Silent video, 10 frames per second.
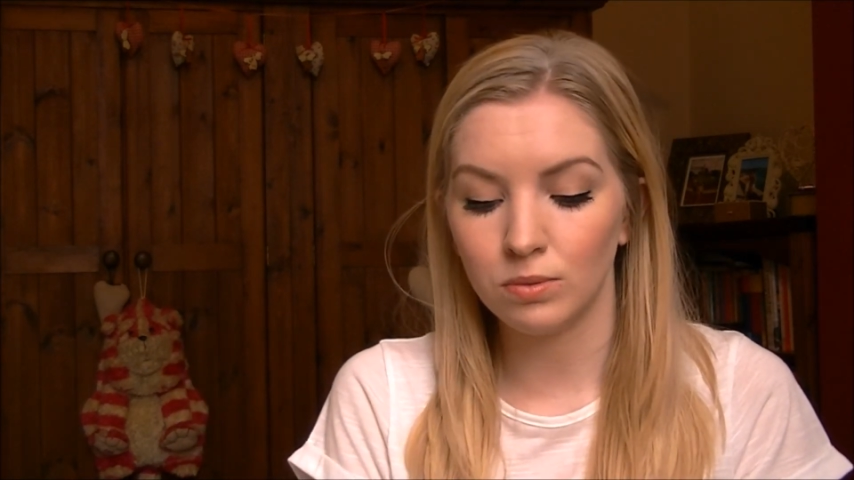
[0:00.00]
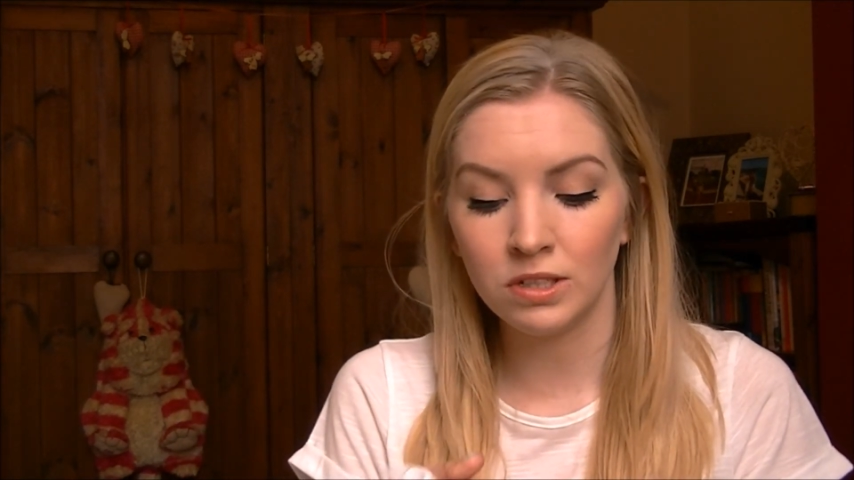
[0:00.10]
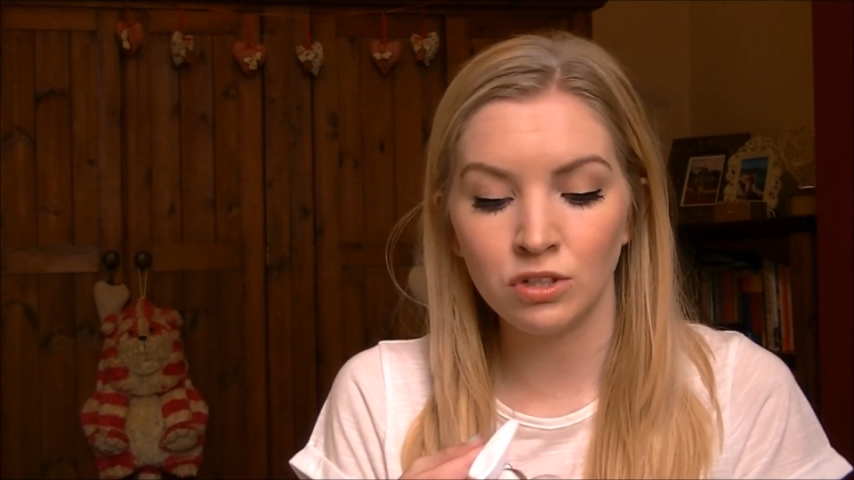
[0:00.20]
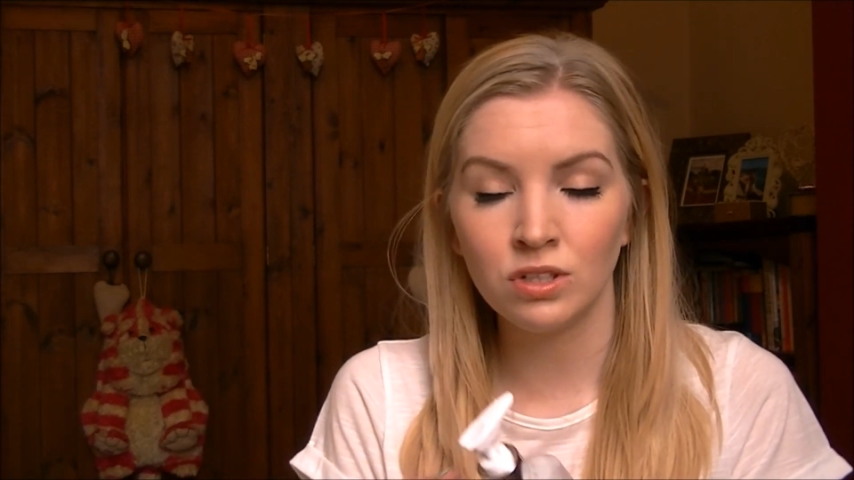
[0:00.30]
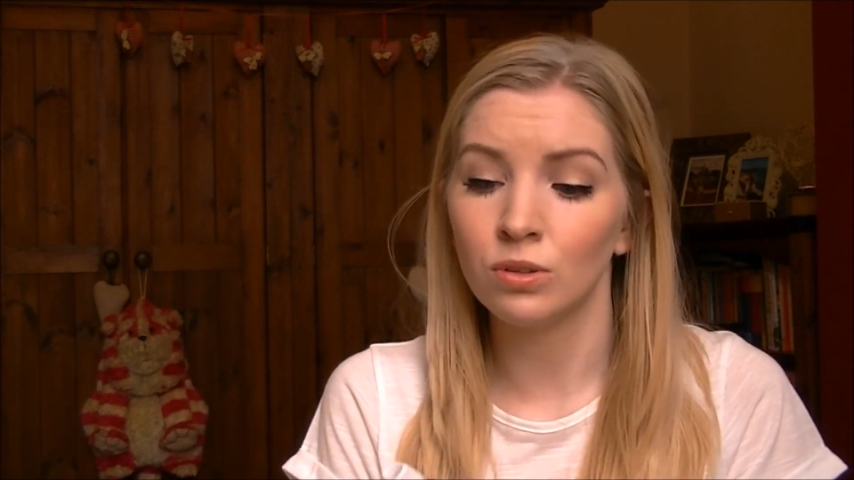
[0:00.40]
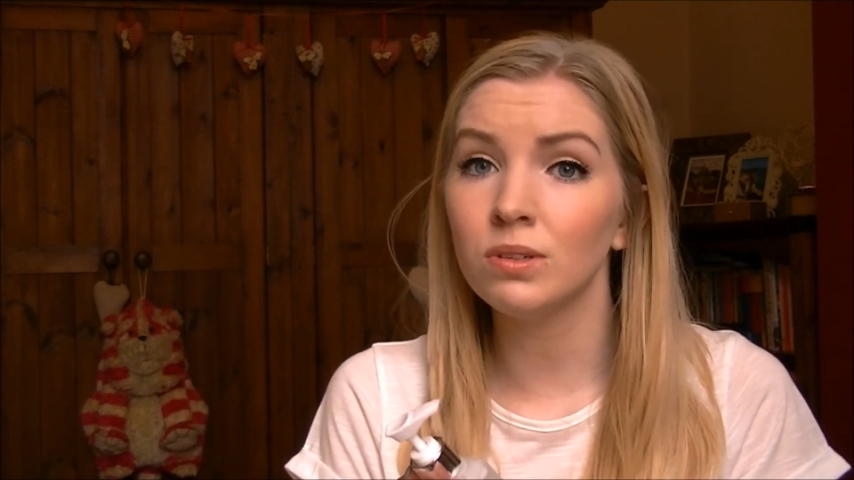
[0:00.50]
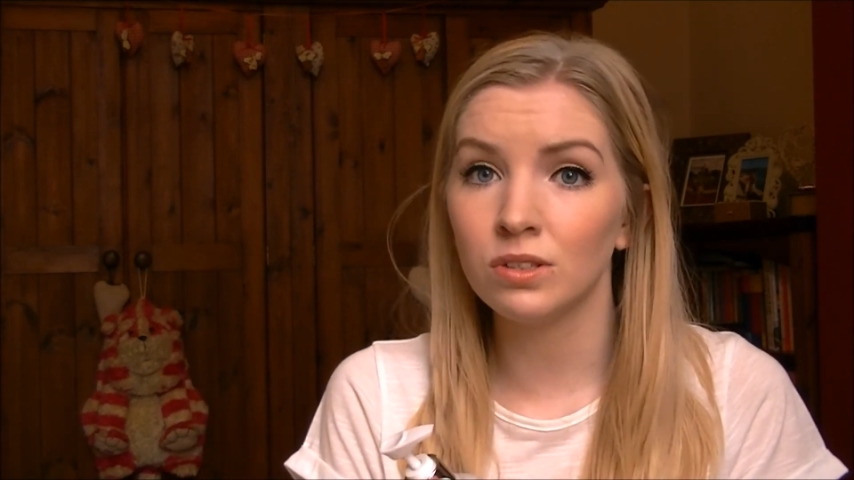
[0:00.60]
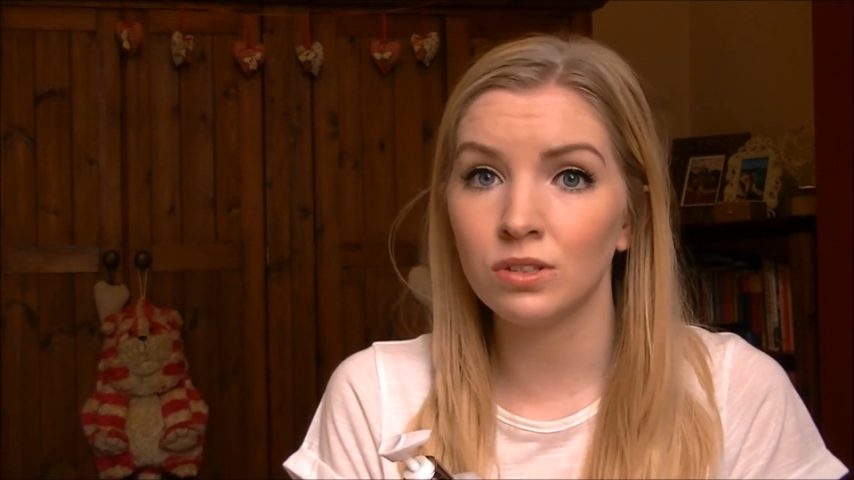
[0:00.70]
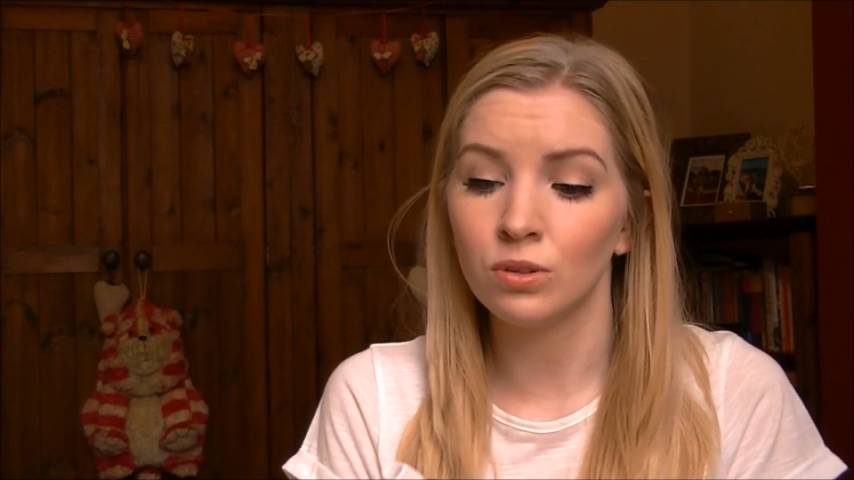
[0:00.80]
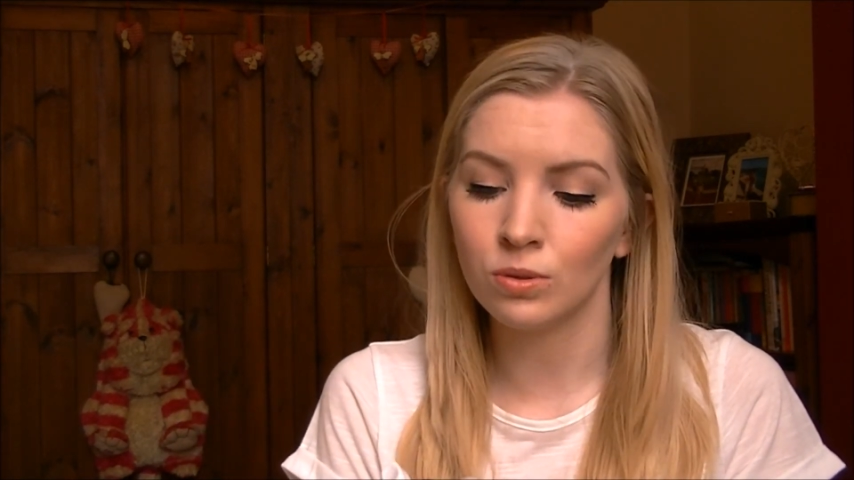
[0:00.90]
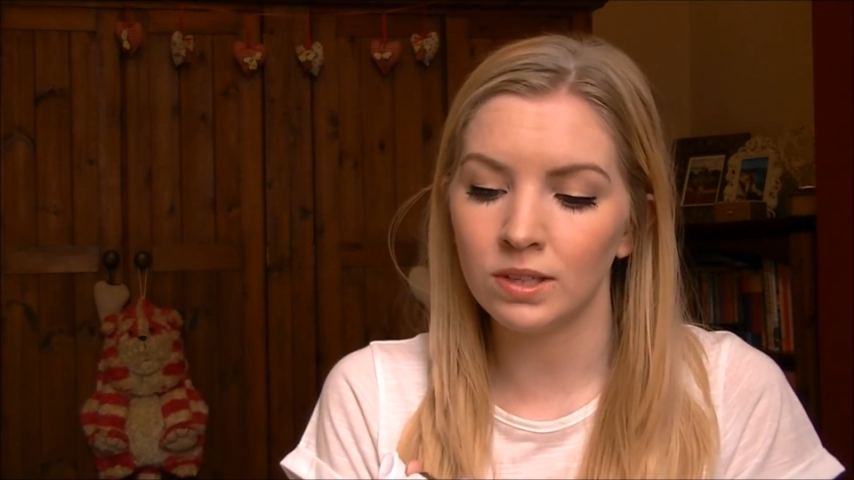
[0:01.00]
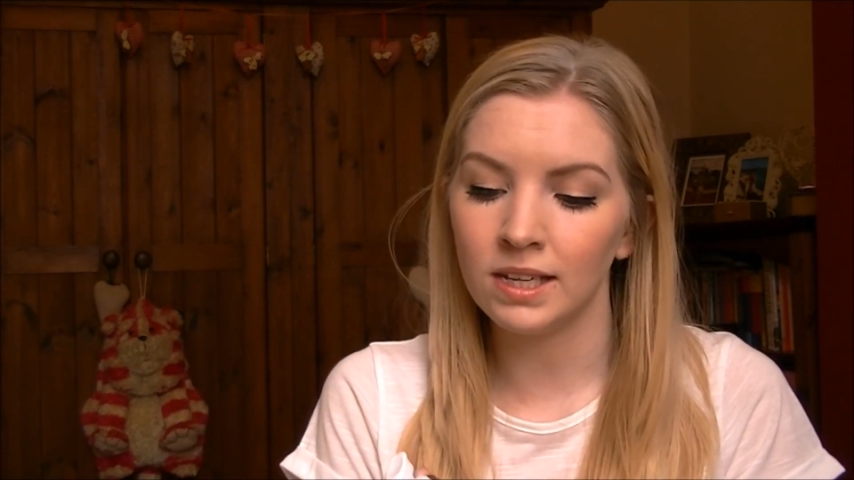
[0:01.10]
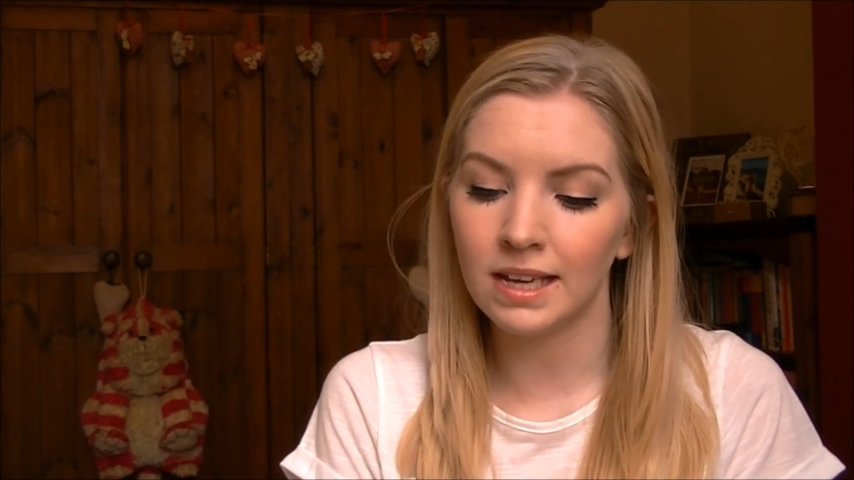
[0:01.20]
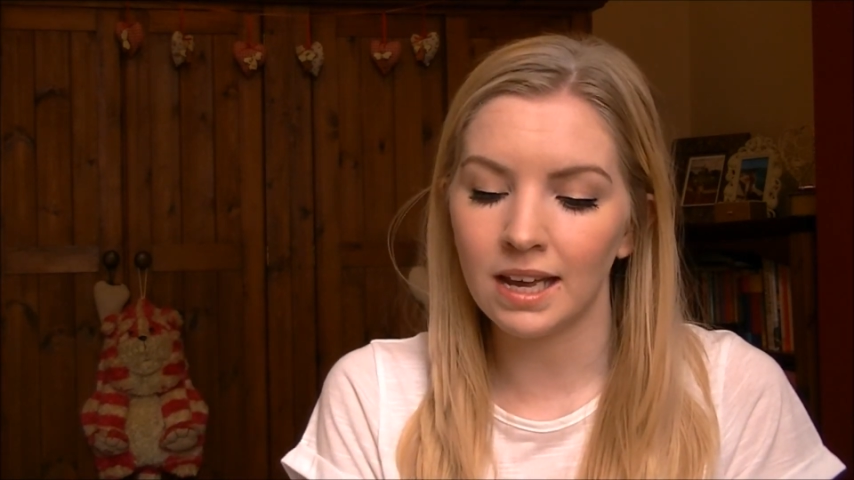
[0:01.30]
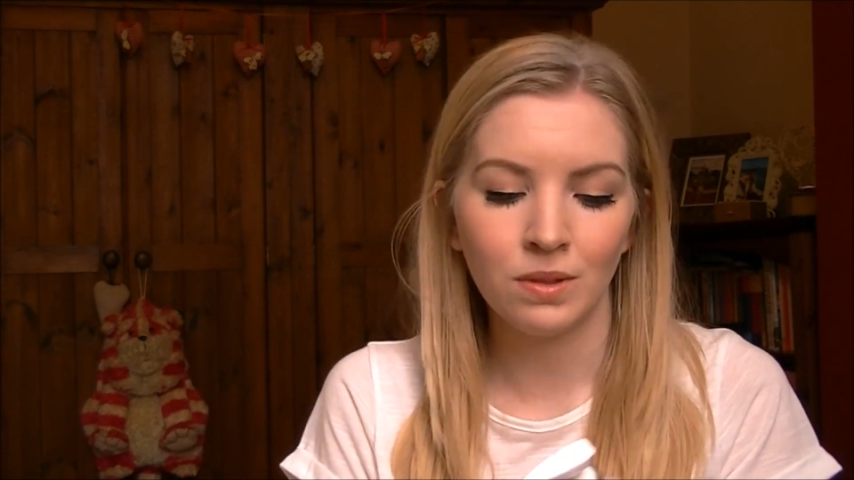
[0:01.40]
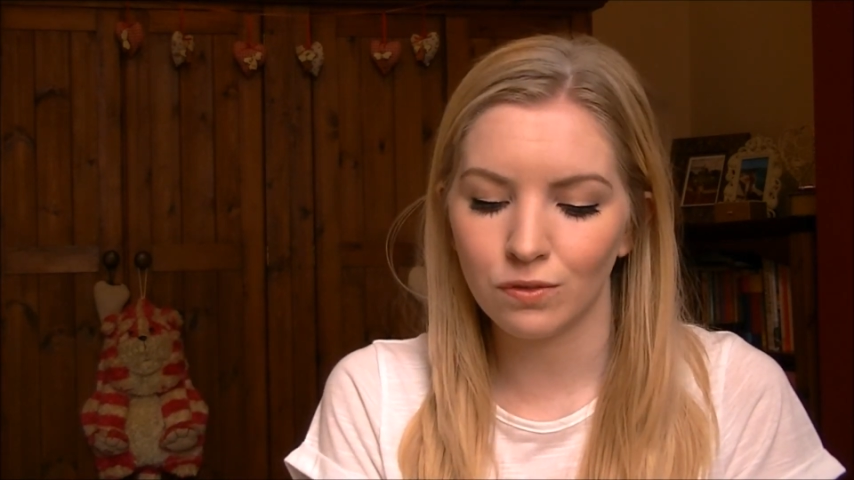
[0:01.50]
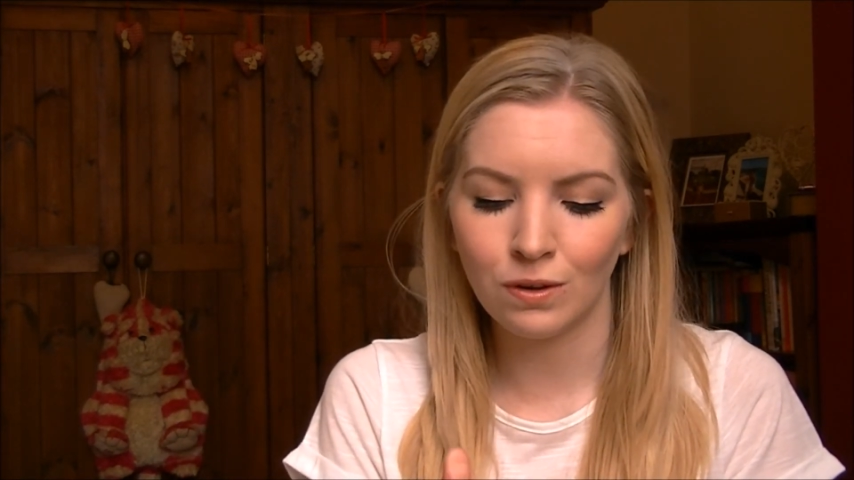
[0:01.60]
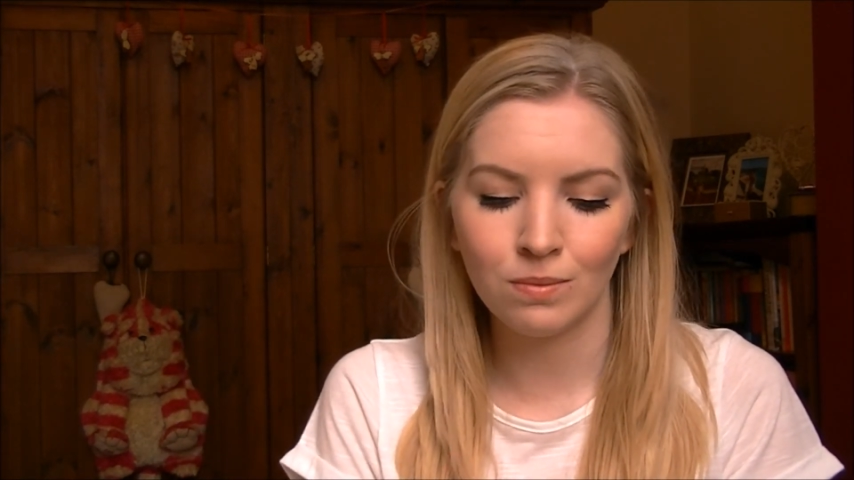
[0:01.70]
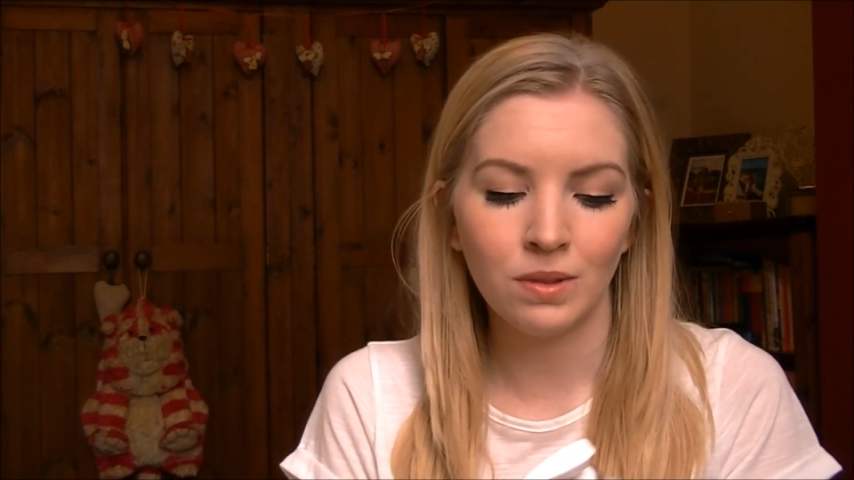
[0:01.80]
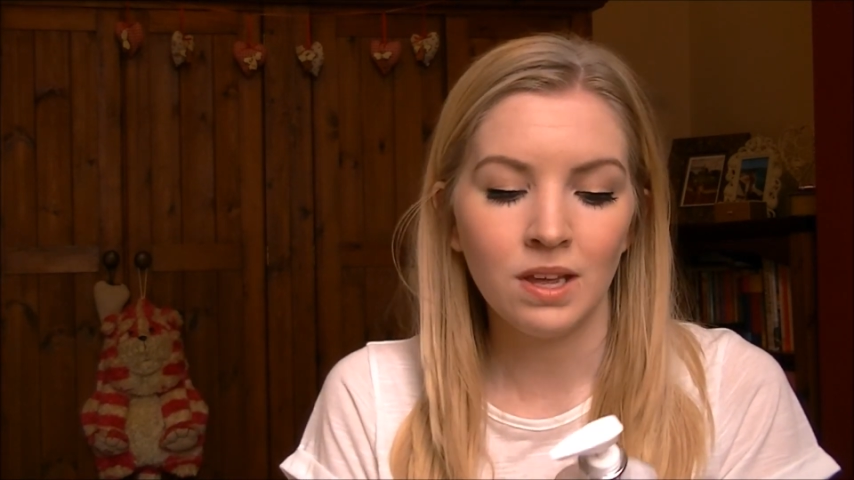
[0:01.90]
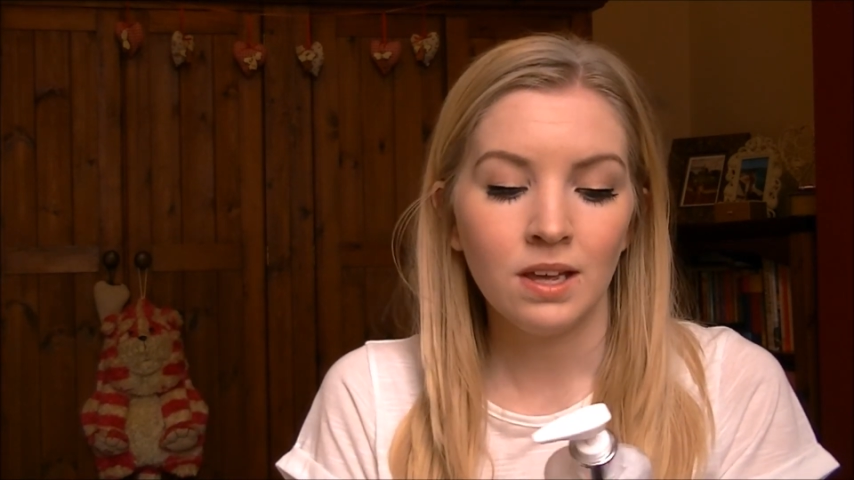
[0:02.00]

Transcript: which you would totally get from